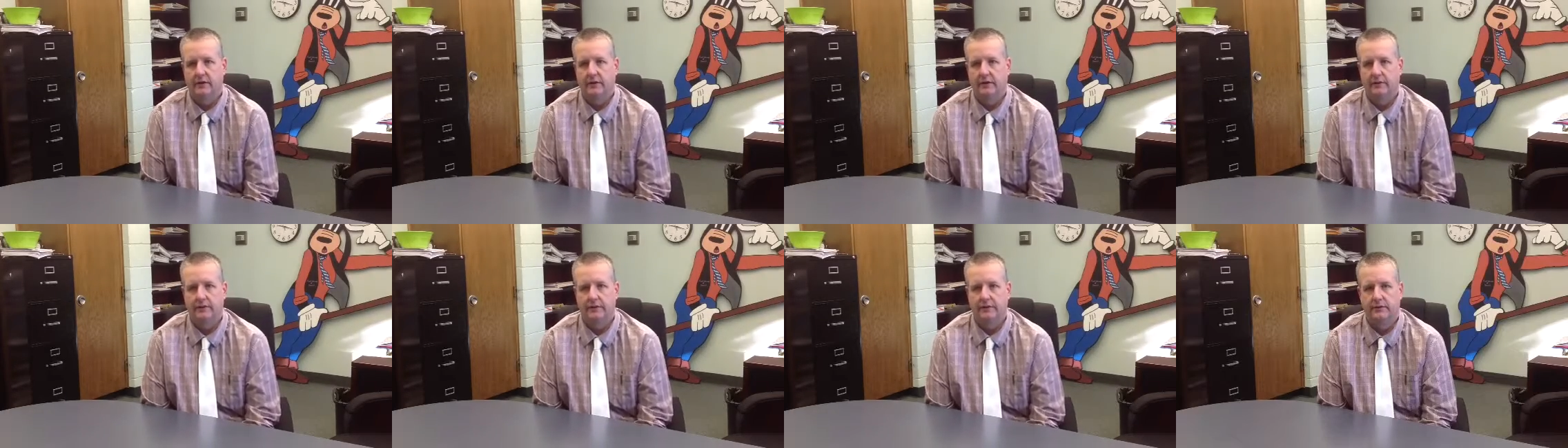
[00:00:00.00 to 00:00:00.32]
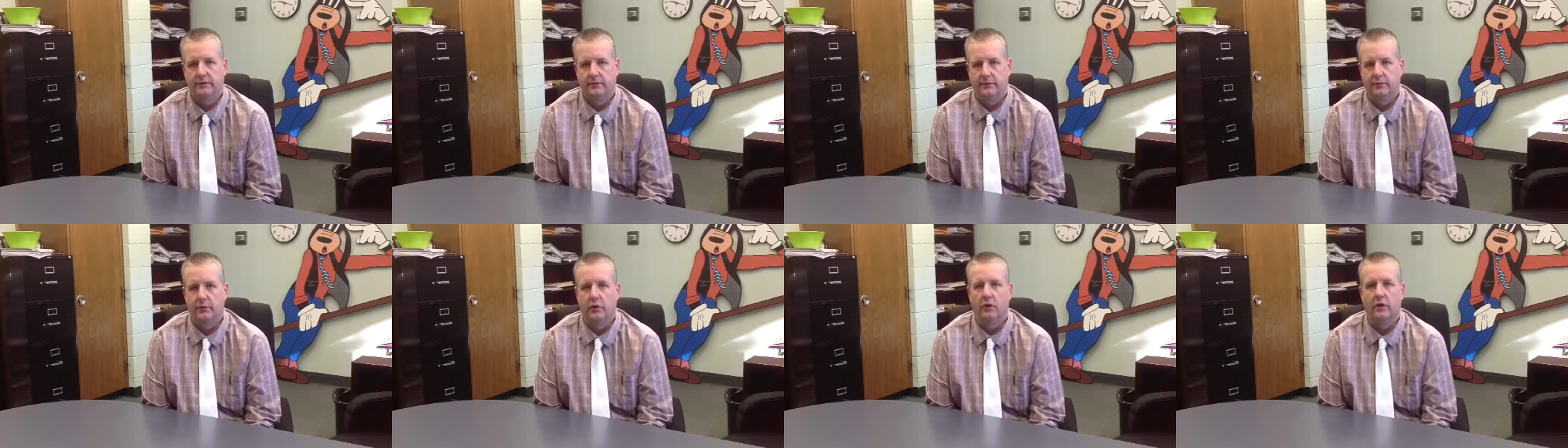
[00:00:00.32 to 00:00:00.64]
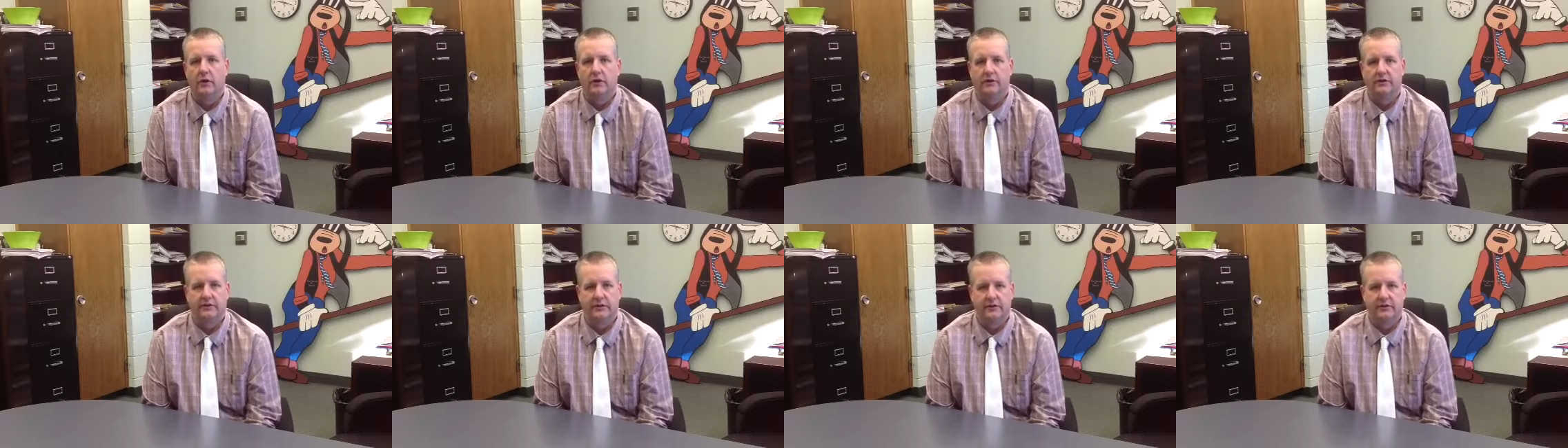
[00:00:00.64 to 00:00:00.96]

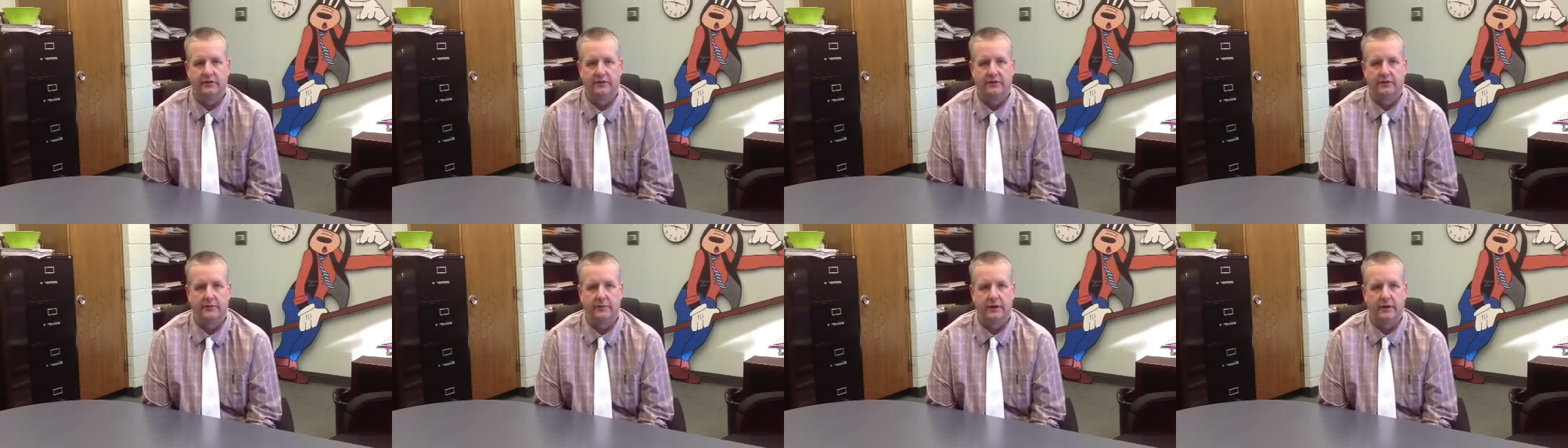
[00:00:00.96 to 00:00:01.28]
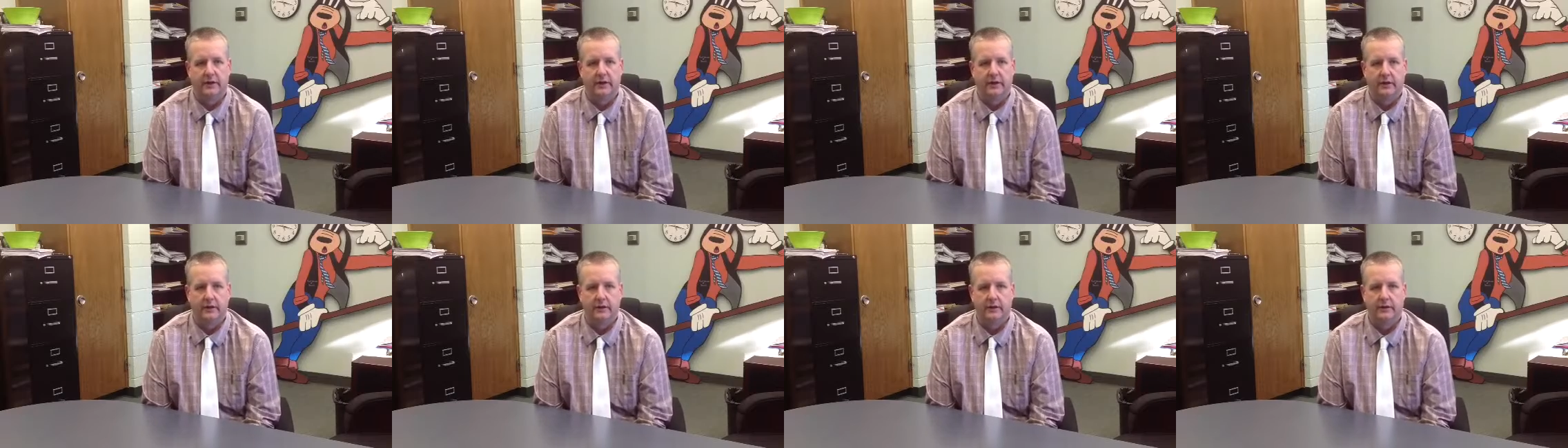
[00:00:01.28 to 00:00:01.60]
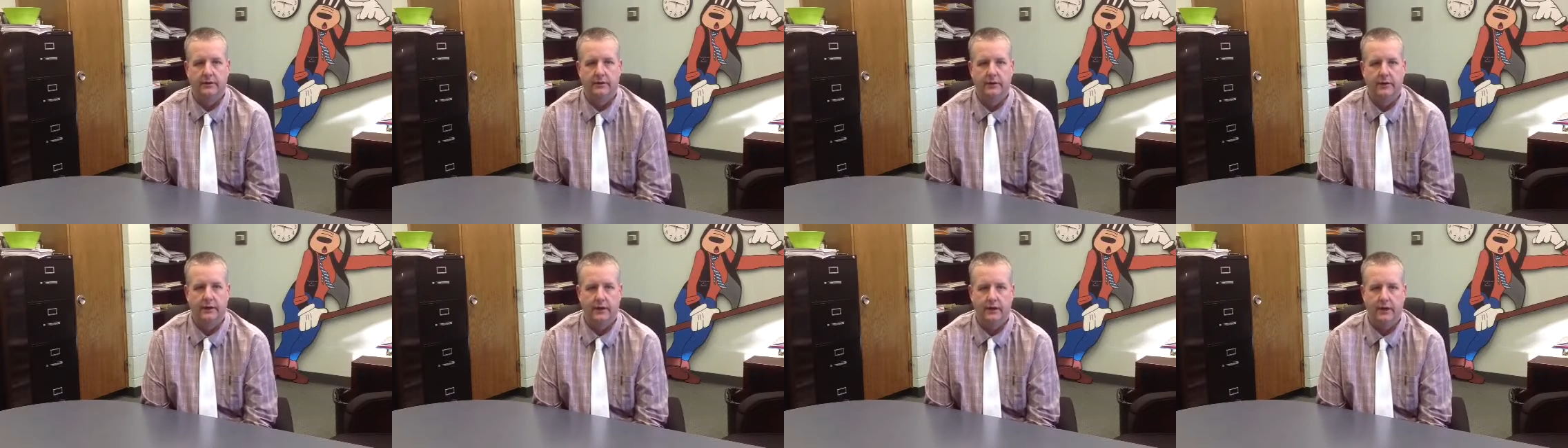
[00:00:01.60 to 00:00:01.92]
support system here
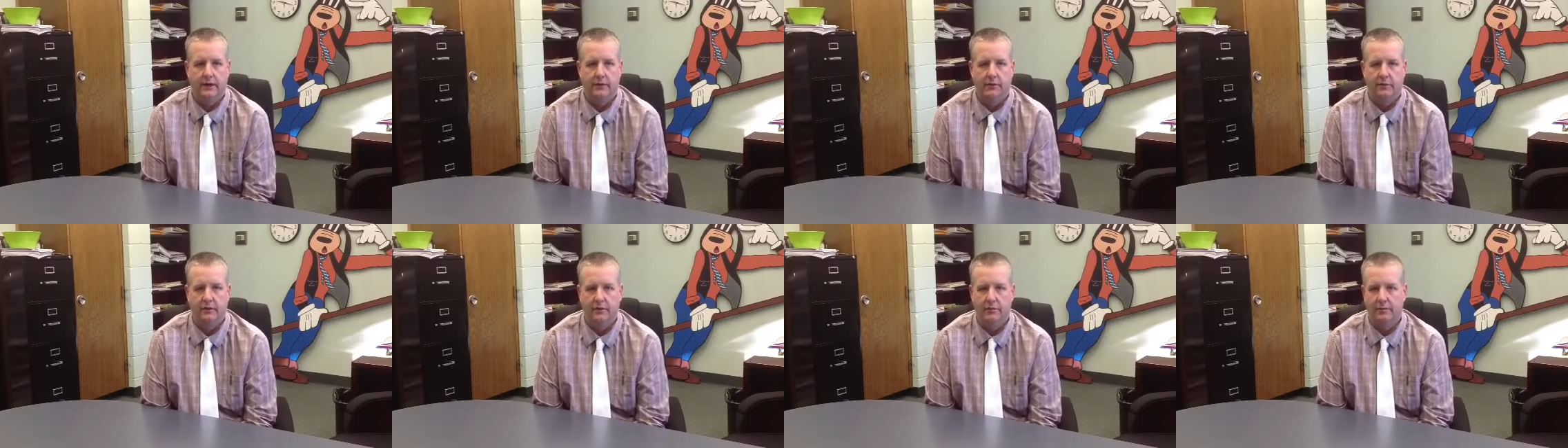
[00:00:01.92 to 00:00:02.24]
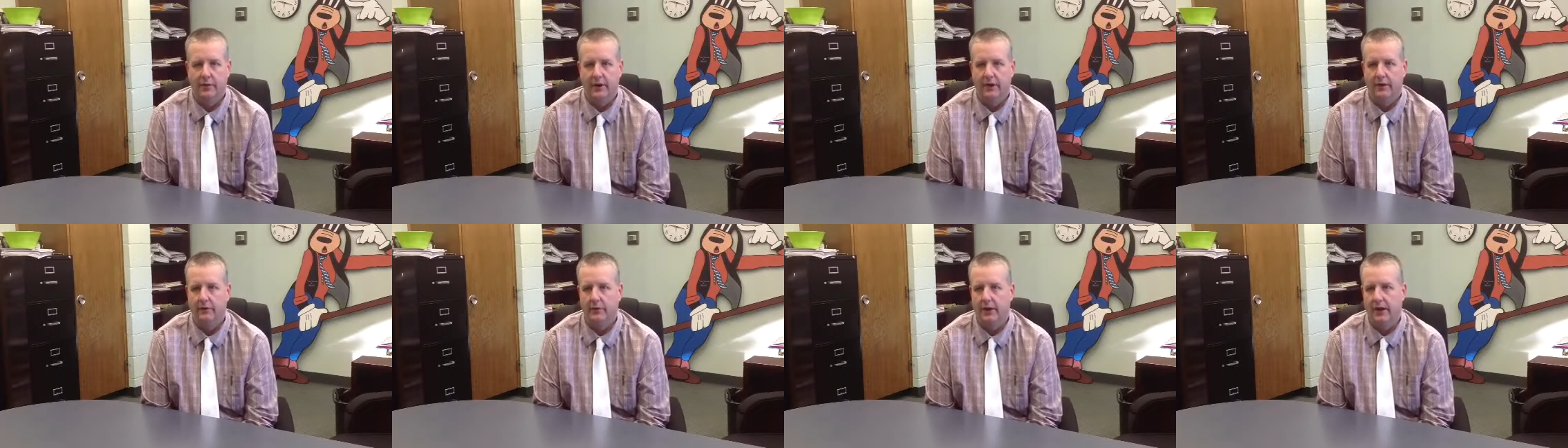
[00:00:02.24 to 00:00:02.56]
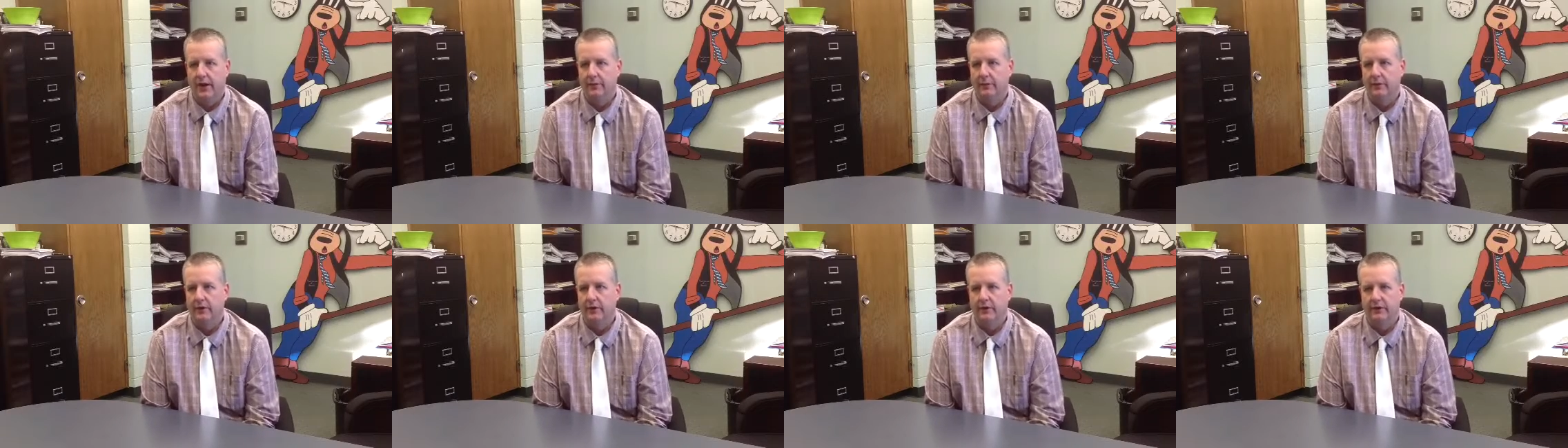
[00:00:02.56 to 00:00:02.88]
with Ben
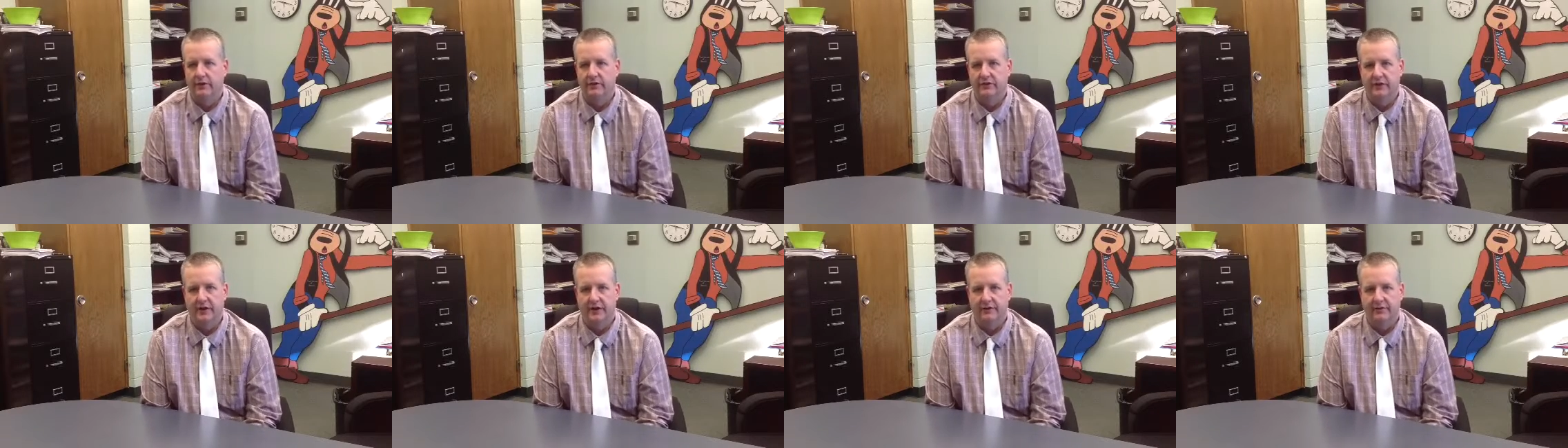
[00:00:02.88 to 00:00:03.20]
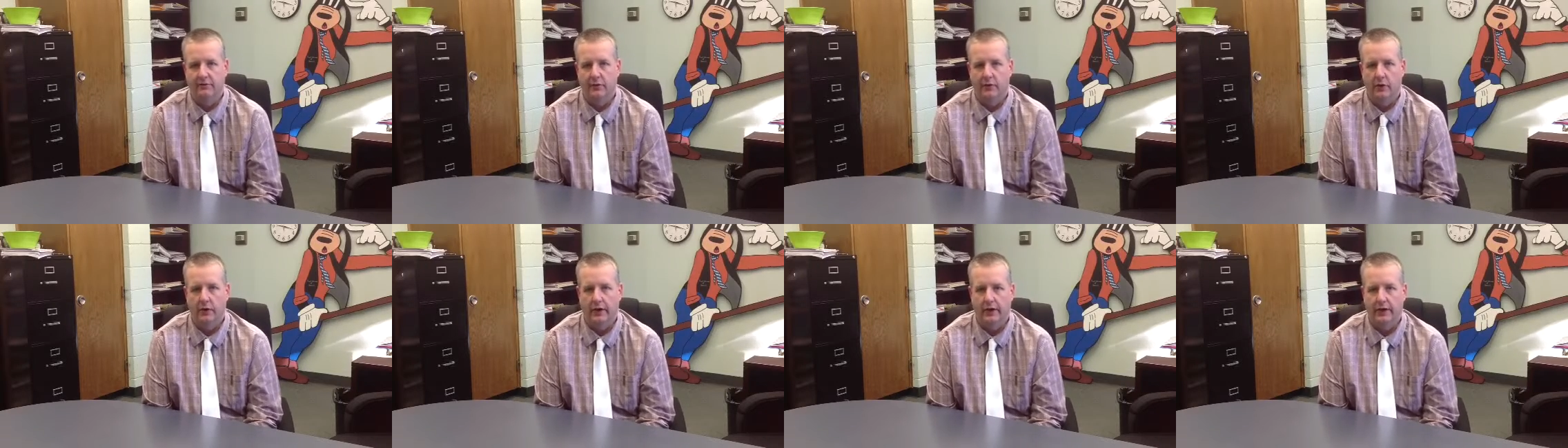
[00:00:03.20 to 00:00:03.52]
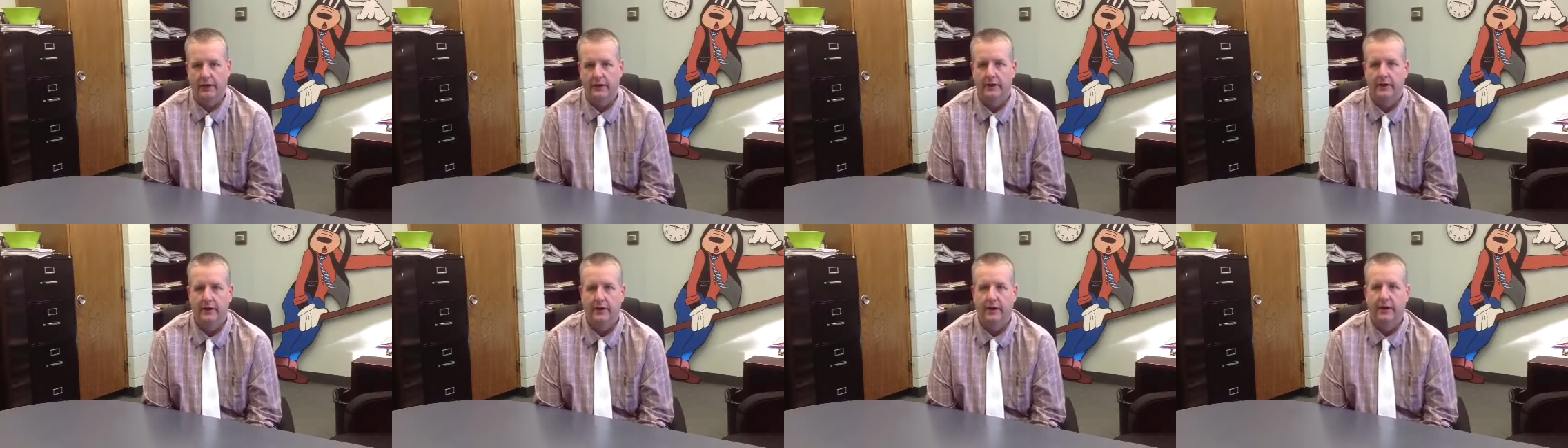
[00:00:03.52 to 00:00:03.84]
Rayburn and Jeff
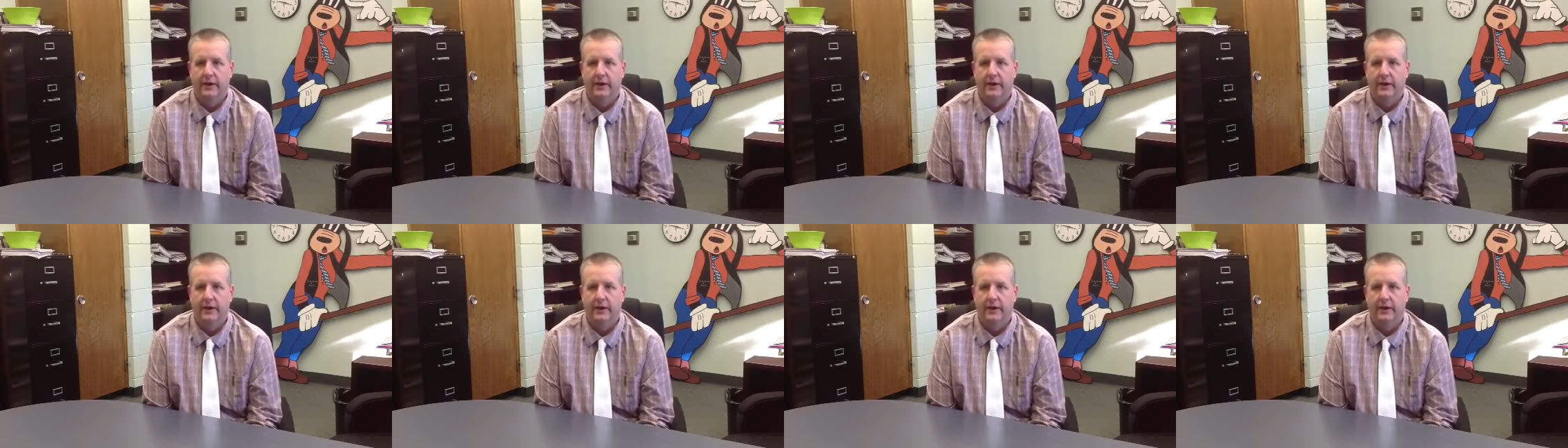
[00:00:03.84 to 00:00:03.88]
Oyen,